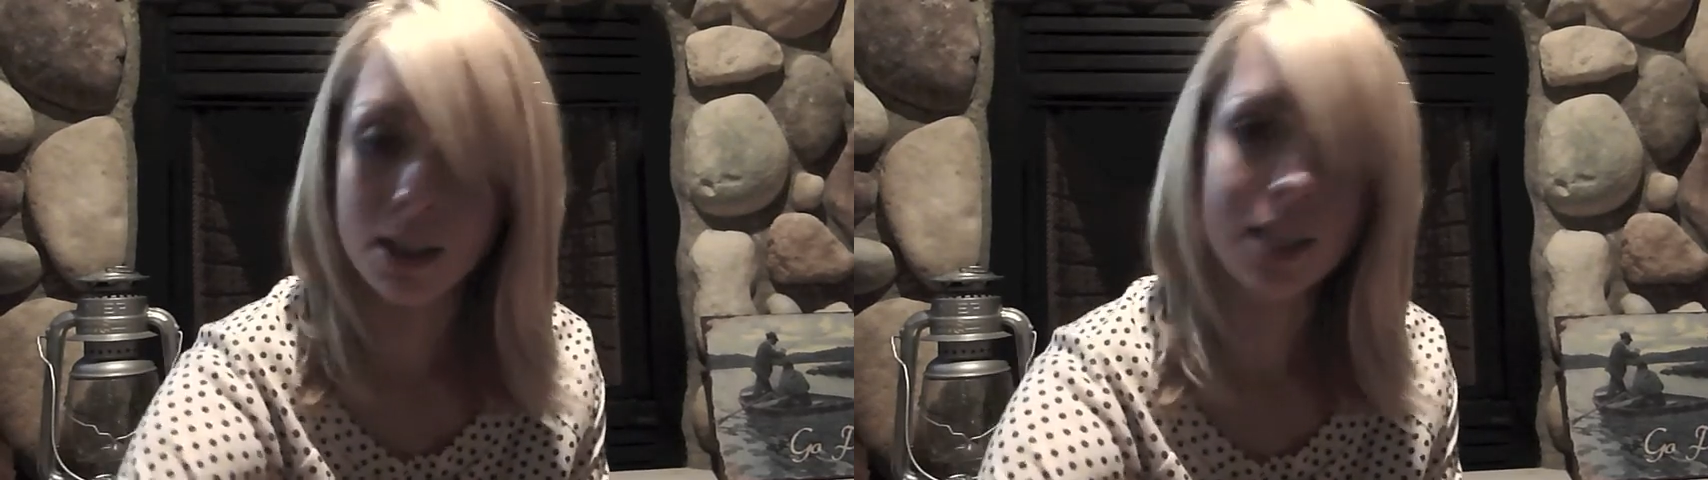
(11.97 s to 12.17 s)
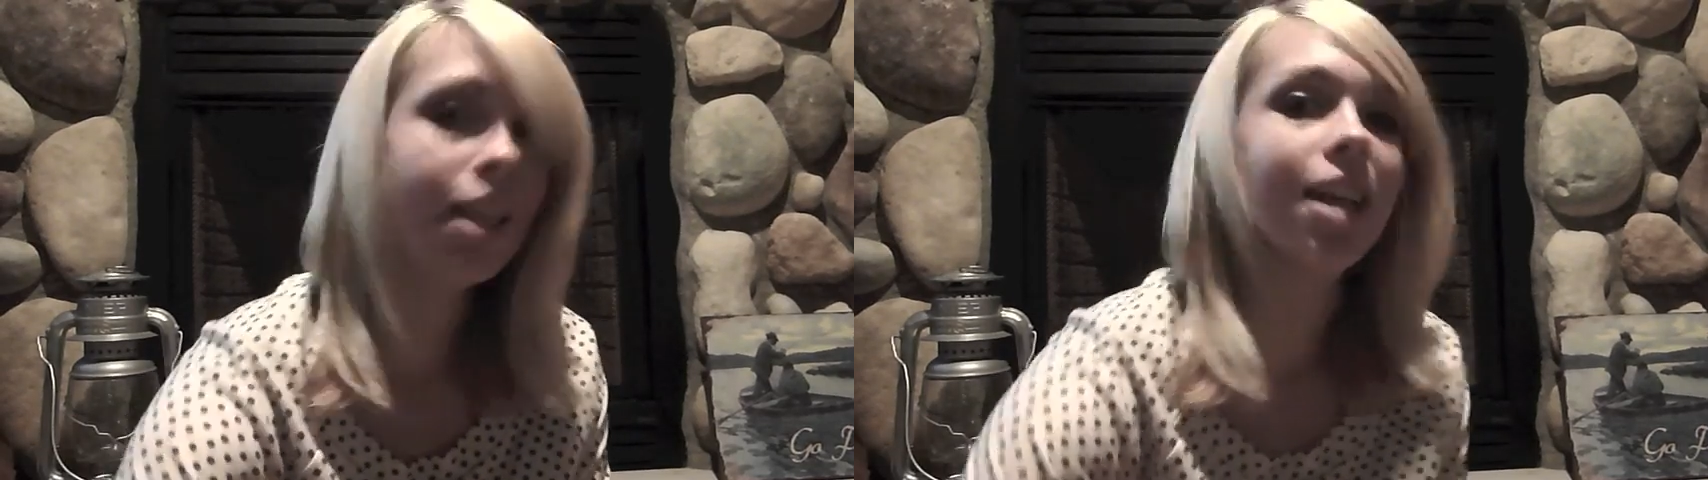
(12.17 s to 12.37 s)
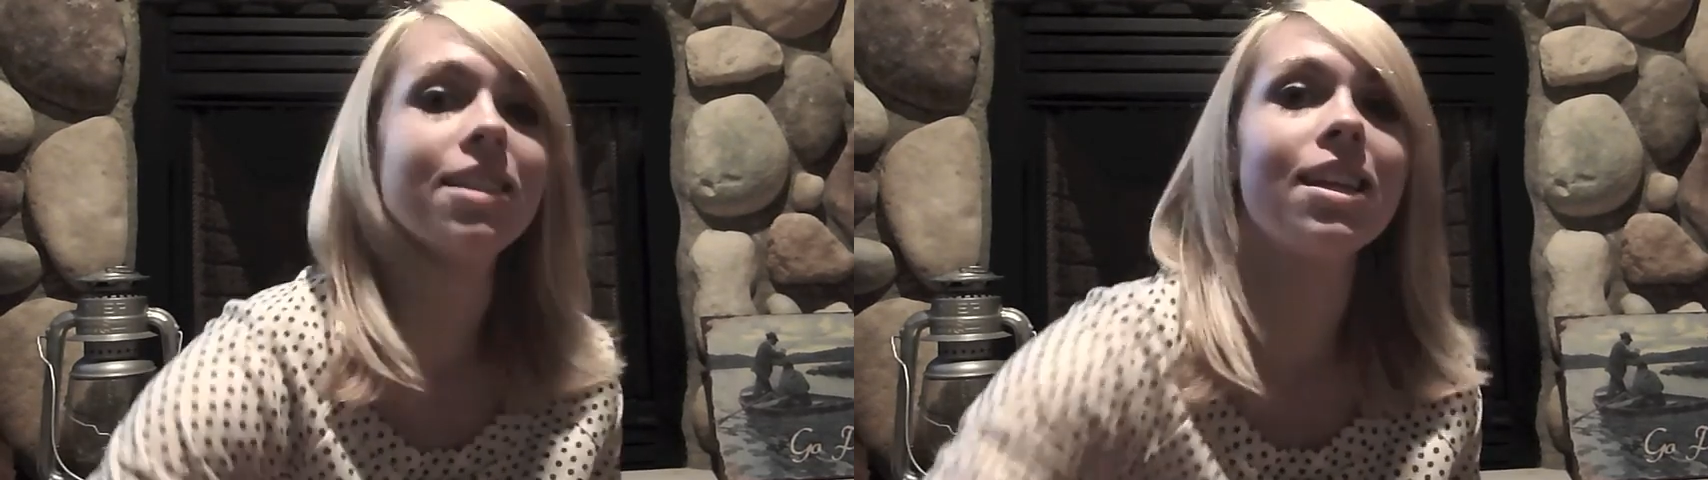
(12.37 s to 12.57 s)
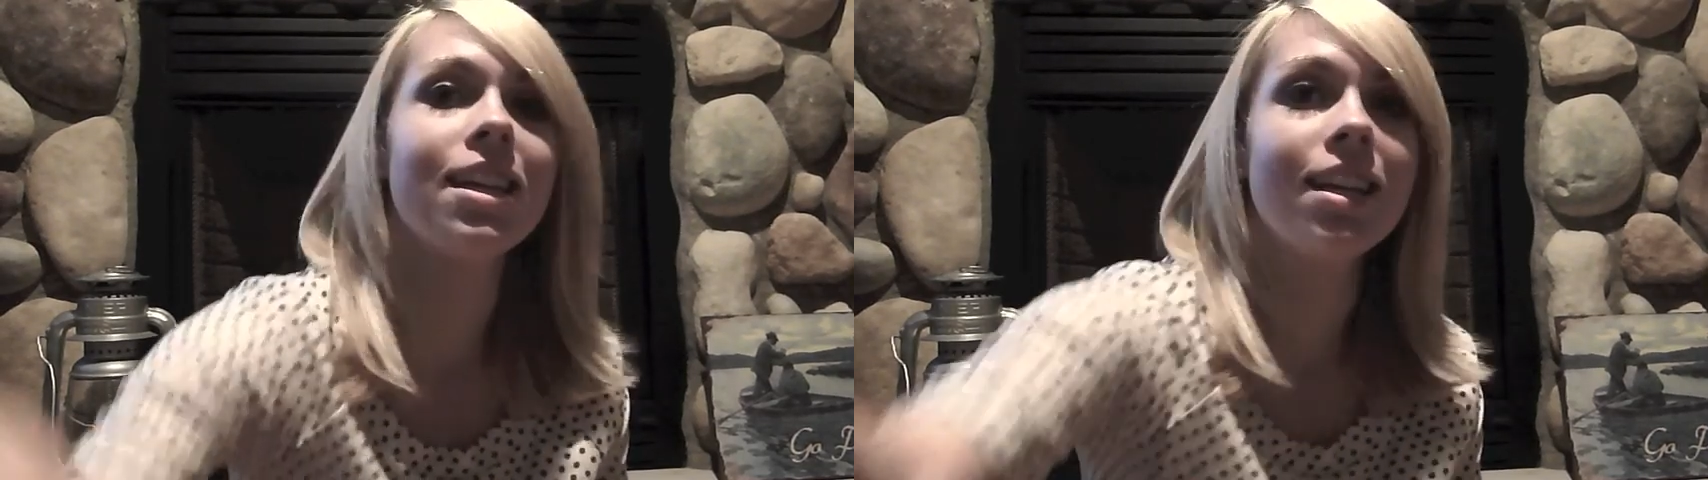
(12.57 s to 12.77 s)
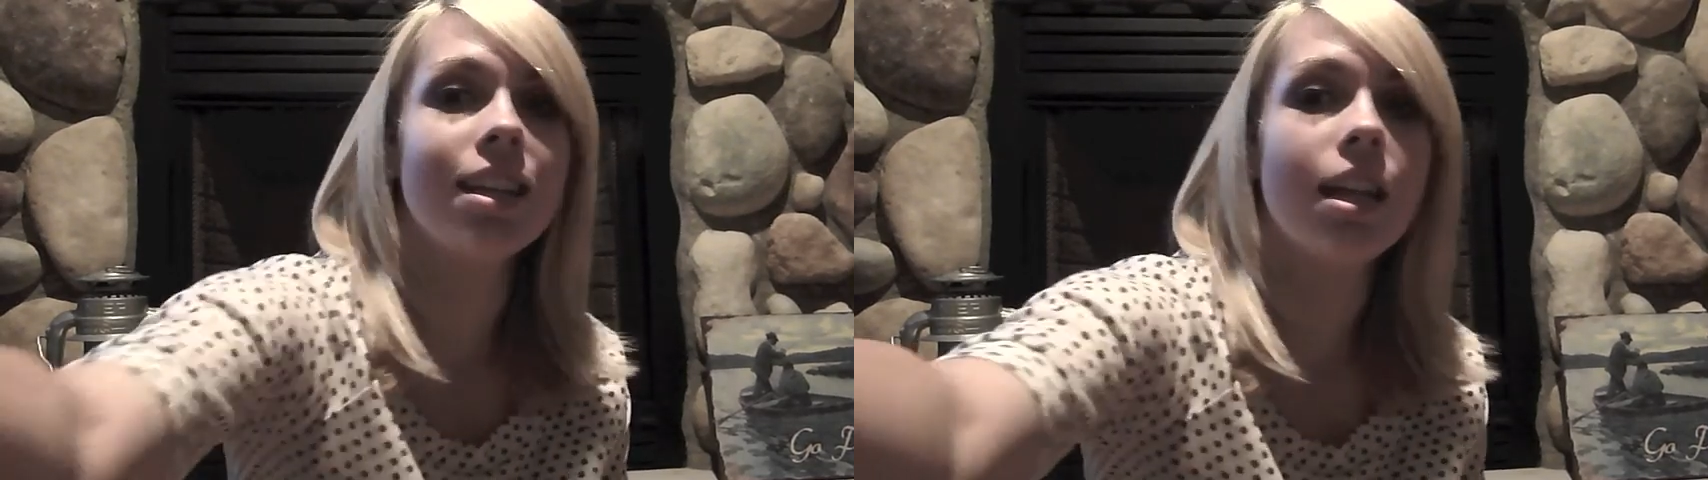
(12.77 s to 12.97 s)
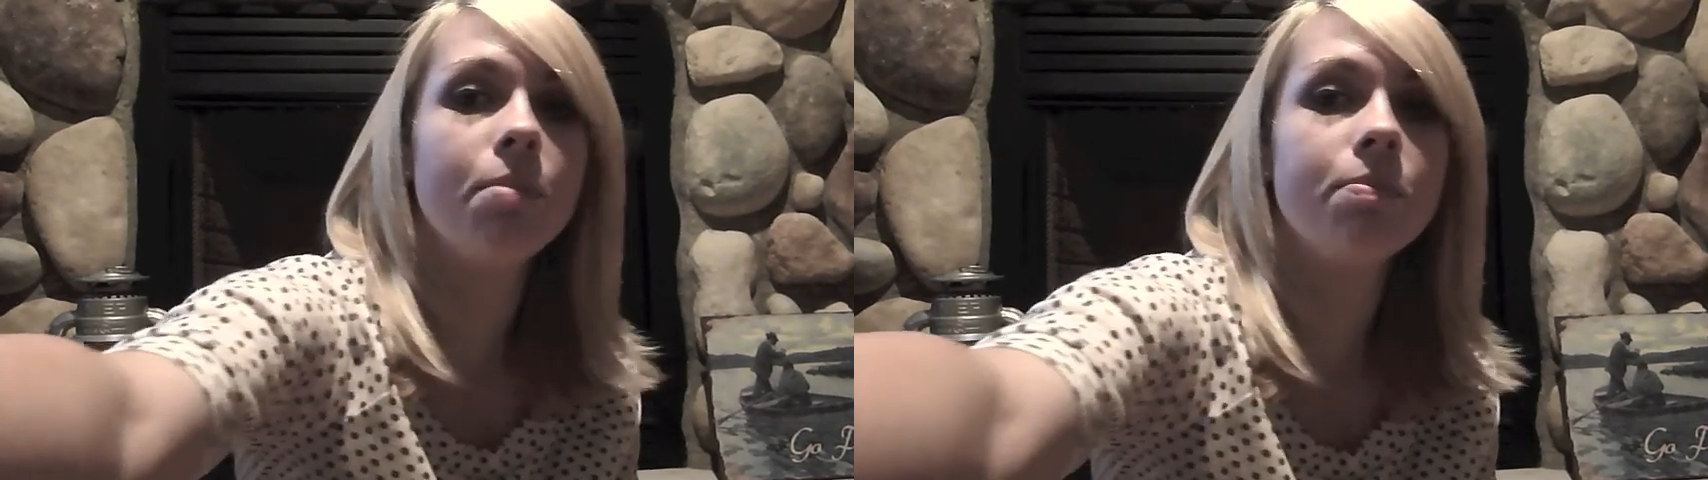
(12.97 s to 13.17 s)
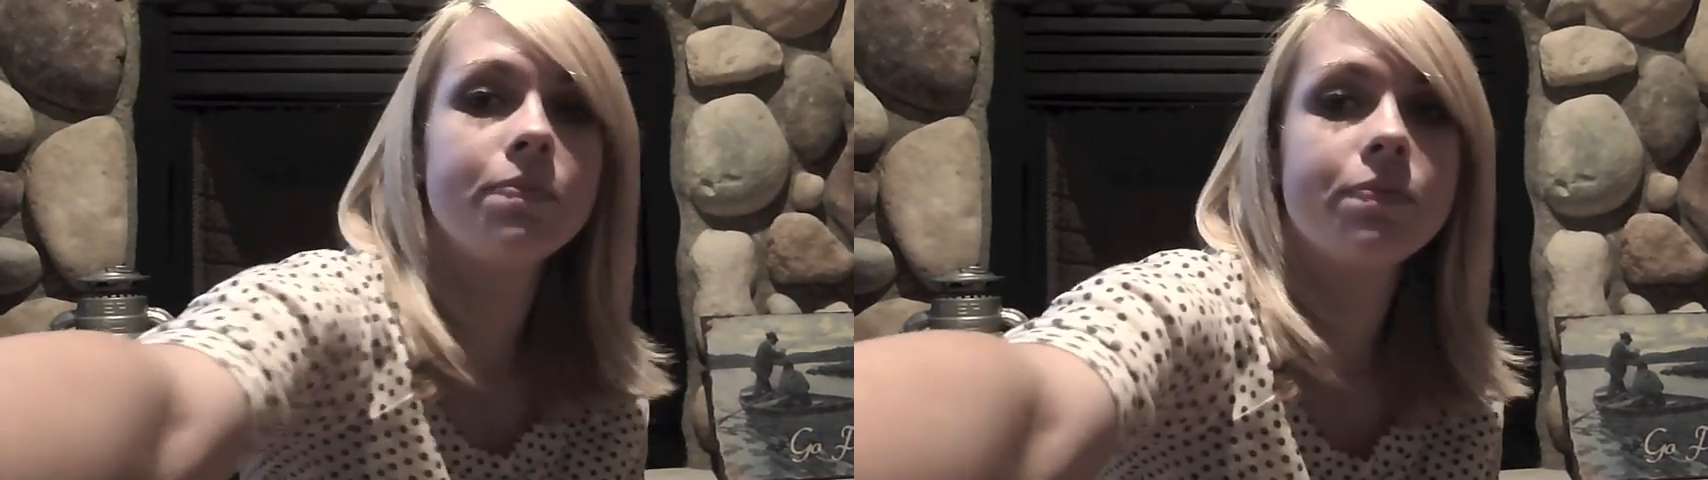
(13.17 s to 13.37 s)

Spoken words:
and the cat's eating them.